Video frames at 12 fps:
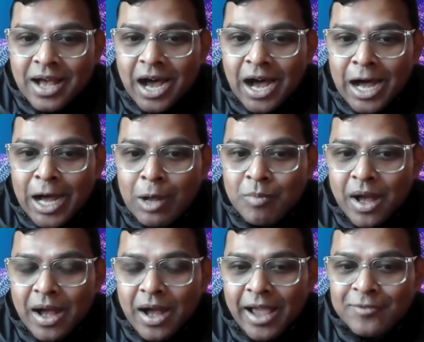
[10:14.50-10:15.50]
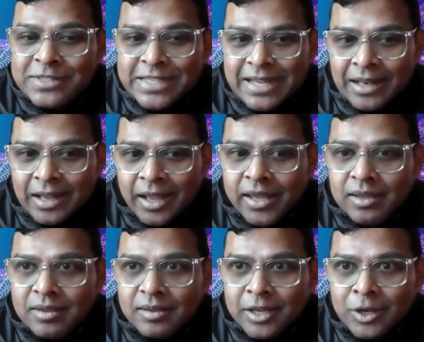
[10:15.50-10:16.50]
I have seen
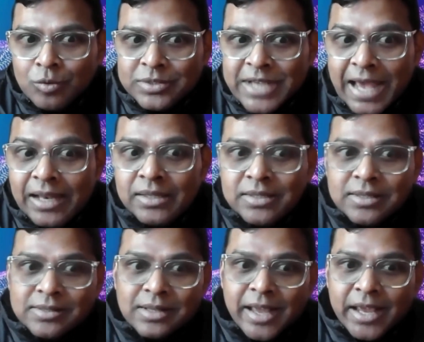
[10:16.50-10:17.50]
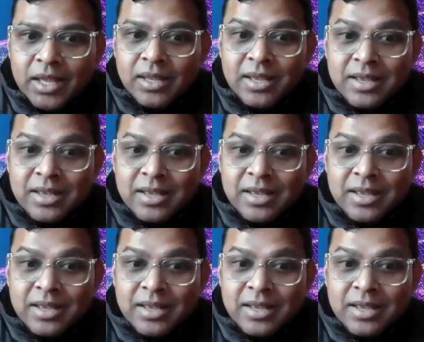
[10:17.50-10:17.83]
challenges like